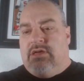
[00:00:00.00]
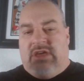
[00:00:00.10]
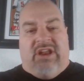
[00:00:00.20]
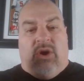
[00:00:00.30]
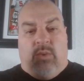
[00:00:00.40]

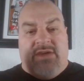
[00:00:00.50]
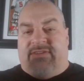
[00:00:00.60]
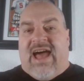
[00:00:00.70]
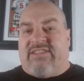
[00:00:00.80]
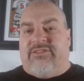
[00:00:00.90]
you know,
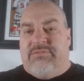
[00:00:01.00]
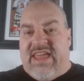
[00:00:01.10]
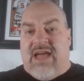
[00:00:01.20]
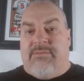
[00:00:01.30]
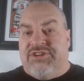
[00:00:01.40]
we've got some
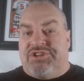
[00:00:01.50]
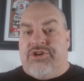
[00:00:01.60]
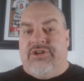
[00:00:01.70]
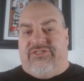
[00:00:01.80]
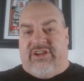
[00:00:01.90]
damaged
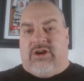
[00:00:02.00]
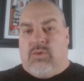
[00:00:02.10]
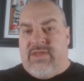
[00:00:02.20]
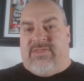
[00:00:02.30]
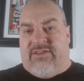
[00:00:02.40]
goods here
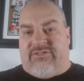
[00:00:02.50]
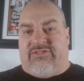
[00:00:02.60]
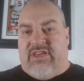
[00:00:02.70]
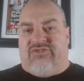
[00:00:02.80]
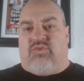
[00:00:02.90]
with
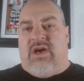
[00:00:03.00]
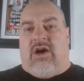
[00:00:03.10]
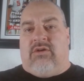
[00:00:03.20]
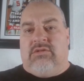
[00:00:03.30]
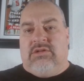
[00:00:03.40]
this as
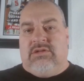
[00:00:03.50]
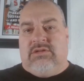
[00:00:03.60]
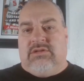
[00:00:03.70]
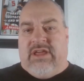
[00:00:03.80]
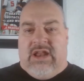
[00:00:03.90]
well.
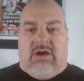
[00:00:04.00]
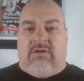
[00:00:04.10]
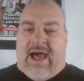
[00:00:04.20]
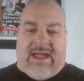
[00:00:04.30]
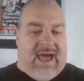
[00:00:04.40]
You
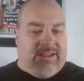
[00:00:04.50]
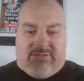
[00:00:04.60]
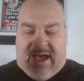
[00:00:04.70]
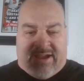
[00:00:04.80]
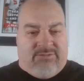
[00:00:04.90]
know,
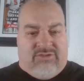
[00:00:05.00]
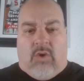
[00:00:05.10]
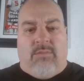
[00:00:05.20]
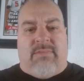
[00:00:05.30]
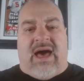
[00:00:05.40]
I
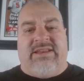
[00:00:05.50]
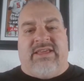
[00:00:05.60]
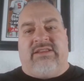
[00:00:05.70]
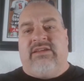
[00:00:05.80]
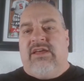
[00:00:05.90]
don't
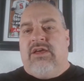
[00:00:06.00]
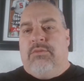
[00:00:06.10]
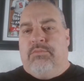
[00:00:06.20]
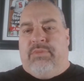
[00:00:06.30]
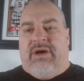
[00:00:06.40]
mind it,
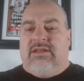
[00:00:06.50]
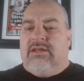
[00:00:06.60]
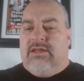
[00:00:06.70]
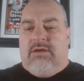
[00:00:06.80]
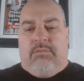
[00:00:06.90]
but
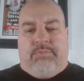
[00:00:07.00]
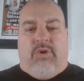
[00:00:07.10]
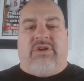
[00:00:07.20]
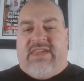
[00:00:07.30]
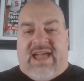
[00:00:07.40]

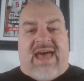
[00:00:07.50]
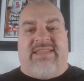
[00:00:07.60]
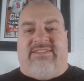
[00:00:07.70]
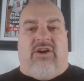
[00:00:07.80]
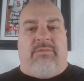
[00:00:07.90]
boy, you got
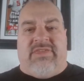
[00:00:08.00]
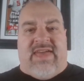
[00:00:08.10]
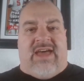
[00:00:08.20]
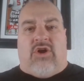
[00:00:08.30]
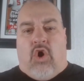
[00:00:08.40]
to tell me
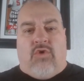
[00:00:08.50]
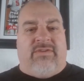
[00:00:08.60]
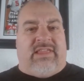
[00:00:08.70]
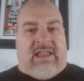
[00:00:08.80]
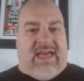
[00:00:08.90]
that
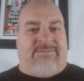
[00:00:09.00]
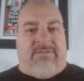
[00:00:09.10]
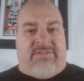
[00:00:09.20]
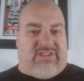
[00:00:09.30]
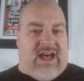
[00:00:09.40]
over the life
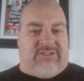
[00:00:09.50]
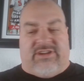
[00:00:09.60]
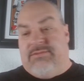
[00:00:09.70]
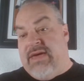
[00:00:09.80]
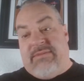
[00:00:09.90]
of this
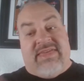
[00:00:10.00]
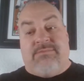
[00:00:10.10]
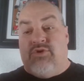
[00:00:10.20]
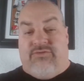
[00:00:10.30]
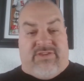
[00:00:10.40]
contract, and maybe
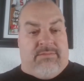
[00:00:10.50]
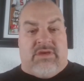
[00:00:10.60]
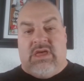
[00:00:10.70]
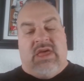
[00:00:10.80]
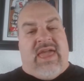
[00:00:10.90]
they move
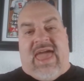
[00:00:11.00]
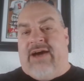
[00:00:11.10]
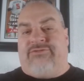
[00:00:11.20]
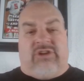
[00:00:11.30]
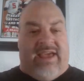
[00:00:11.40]
him
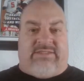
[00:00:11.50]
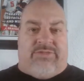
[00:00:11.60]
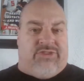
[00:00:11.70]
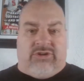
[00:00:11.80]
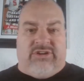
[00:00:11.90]
after like
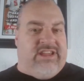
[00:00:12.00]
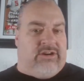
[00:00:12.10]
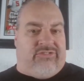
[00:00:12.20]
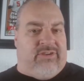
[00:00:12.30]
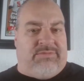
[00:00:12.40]
the third
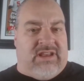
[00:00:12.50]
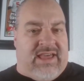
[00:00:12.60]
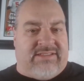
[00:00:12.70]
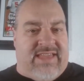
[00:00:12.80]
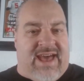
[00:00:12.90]
year or something
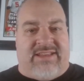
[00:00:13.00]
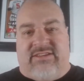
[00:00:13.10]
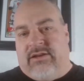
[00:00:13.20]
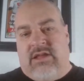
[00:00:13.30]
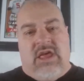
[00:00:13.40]
like
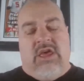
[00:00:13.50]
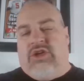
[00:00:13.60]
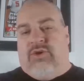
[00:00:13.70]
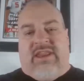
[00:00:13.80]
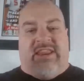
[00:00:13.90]
that, and
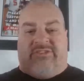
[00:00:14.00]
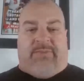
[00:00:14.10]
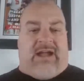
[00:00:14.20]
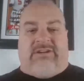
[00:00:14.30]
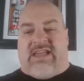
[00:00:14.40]
you get an
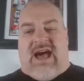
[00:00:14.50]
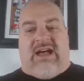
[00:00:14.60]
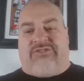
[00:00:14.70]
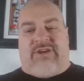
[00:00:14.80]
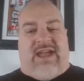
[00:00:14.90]
expiring
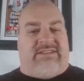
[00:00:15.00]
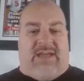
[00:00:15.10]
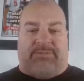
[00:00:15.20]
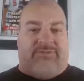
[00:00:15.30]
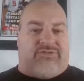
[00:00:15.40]
contract
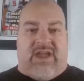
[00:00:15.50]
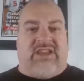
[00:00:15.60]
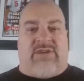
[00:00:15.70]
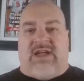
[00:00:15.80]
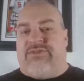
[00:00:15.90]
type of
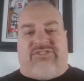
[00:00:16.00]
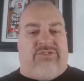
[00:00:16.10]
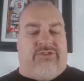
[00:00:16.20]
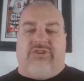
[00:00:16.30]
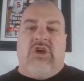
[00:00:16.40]
trade, right? We
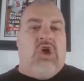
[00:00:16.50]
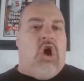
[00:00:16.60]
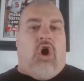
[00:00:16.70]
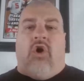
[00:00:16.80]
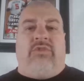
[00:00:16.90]
see those
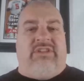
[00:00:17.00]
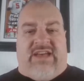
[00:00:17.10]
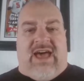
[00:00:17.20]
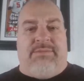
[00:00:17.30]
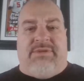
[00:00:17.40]
all the
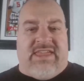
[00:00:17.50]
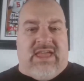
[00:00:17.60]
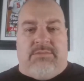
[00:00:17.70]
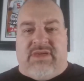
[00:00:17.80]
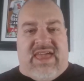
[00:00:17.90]
time in the
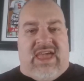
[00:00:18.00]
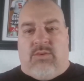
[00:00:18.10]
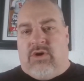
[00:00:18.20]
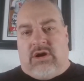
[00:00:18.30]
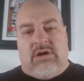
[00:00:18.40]

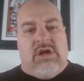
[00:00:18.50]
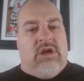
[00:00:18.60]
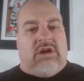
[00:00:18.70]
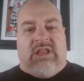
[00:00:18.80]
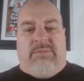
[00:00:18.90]
NBA where
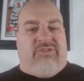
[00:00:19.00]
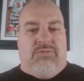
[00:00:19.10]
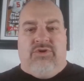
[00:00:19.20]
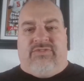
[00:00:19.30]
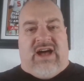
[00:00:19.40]
clubs will move